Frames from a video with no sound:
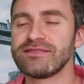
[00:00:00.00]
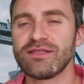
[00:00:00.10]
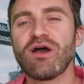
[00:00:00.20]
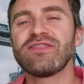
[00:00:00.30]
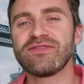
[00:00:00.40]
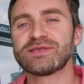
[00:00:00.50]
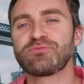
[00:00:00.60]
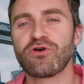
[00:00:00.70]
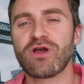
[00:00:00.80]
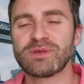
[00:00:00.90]
Now, I think this
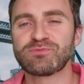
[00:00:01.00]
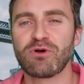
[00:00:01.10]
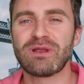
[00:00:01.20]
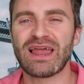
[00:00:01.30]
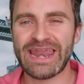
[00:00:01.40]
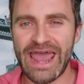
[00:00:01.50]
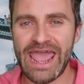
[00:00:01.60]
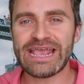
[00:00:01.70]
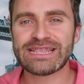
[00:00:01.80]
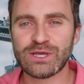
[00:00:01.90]
program is probably like an
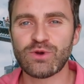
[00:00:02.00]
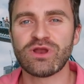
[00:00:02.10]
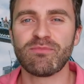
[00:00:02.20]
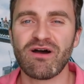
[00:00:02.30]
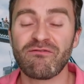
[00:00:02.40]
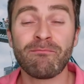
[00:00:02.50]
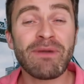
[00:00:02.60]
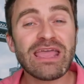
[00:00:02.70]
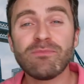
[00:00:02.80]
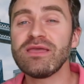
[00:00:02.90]
A2 and above,
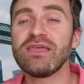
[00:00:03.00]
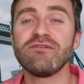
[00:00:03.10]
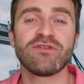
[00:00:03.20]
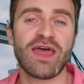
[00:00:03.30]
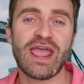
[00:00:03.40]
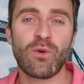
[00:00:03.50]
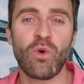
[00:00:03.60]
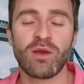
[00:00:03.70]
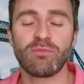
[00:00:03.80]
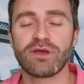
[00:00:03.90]
maybe even
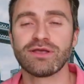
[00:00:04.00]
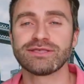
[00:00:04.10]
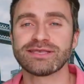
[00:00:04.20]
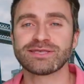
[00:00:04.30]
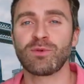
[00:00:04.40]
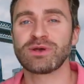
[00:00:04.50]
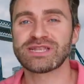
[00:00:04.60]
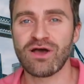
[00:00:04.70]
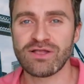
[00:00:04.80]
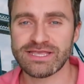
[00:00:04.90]
A1, because there's so much
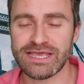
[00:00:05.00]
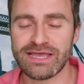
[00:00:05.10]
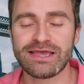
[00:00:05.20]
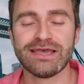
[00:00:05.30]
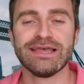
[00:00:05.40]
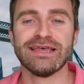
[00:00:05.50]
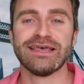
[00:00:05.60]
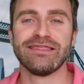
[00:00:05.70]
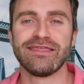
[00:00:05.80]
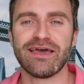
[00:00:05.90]
dancing
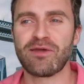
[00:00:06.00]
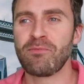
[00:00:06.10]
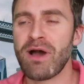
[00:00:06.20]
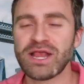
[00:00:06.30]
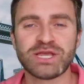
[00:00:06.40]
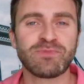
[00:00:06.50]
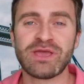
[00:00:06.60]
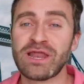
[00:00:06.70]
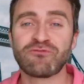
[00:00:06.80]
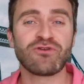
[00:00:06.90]
that it might just be
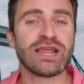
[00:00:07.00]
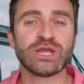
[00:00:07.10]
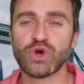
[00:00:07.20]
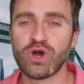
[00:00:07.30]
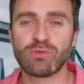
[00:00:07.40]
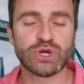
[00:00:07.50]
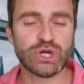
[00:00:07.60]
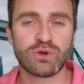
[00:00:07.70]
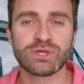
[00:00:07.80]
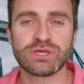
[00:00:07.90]
a really enjoyable
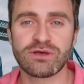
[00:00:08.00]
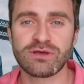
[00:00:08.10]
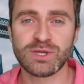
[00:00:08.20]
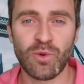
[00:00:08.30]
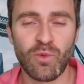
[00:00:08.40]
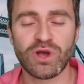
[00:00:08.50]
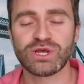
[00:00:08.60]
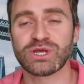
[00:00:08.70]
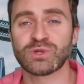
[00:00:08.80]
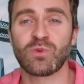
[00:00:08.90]
show to
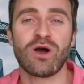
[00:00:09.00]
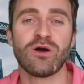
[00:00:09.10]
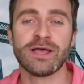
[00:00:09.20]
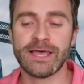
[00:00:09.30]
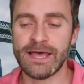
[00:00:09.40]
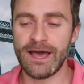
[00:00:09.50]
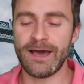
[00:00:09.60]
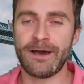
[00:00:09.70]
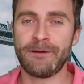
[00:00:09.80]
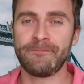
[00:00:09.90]
watch as well.
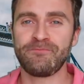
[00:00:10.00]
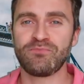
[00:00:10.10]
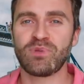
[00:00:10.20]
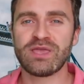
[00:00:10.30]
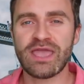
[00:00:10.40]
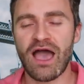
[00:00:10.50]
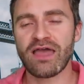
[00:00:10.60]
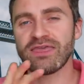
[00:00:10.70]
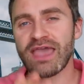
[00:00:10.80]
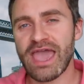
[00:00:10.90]
But yeah, I
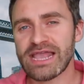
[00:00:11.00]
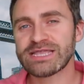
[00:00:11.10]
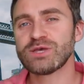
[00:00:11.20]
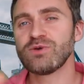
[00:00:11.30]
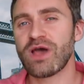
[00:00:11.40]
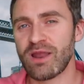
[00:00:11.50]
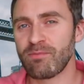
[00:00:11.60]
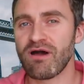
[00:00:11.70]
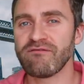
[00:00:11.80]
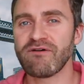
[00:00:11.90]
think A2 and
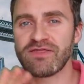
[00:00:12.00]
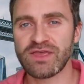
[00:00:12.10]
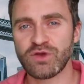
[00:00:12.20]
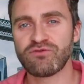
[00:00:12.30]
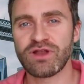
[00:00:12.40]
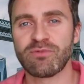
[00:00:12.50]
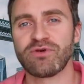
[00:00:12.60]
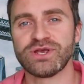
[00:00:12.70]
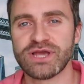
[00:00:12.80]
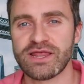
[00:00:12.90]
above, I think you'd really
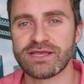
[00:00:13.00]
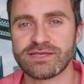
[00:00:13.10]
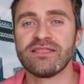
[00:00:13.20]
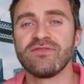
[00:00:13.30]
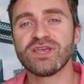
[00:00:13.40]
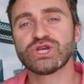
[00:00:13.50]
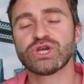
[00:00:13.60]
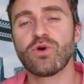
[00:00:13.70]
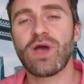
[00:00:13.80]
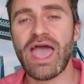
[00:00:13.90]
appreciate this. Now, this
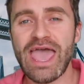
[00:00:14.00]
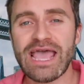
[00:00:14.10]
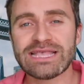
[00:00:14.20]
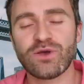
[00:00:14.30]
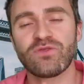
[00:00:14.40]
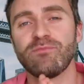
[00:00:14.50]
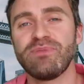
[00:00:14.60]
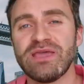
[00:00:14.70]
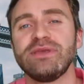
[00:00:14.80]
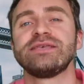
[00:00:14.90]
show airs on the
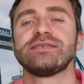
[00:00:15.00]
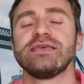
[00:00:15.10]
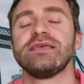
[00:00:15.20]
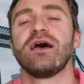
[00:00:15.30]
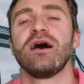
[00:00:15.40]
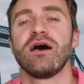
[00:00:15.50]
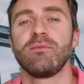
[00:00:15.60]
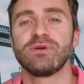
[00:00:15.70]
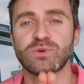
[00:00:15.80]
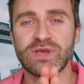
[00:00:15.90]

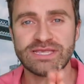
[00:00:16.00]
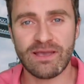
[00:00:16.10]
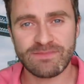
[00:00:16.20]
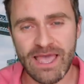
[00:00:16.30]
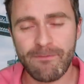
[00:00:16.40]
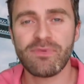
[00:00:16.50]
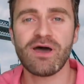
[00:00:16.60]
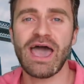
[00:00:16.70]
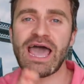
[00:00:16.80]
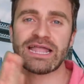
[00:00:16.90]
BBC between
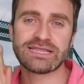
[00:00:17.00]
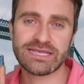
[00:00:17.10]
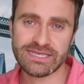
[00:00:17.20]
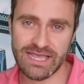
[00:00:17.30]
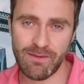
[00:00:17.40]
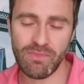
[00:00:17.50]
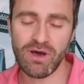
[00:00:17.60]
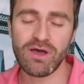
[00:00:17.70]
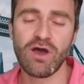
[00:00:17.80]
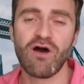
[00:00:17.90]
September and December.